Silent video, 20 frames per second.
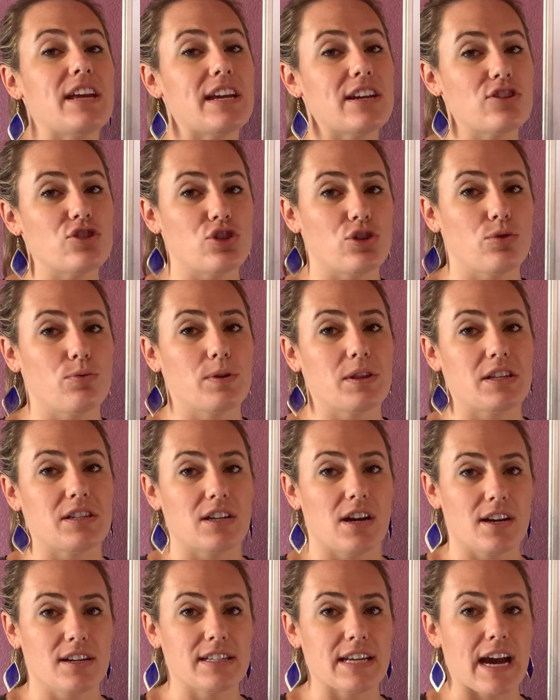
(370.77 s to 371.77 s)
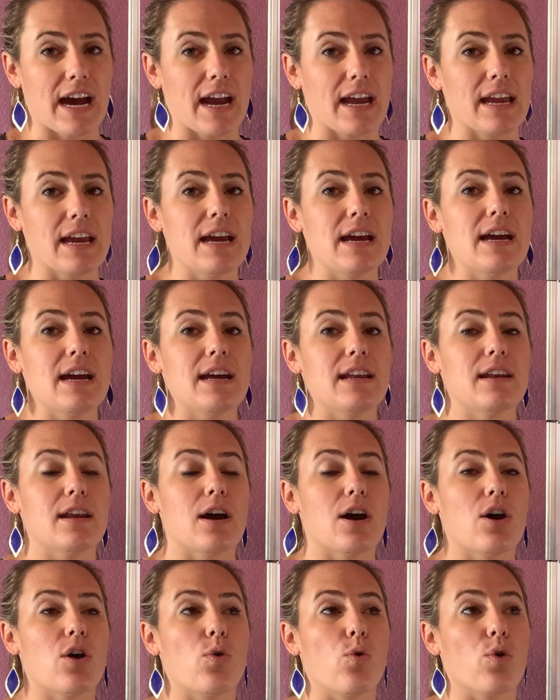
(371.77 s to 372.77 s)
issue with a tongue tie
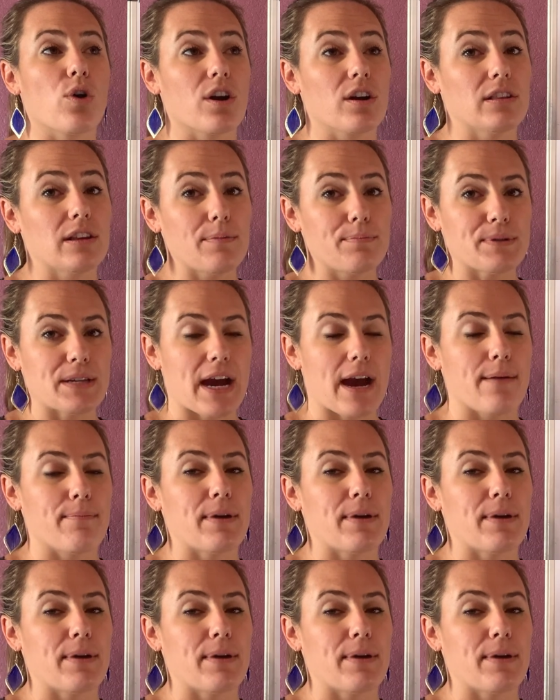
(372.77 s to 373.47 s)
now or a lip tie.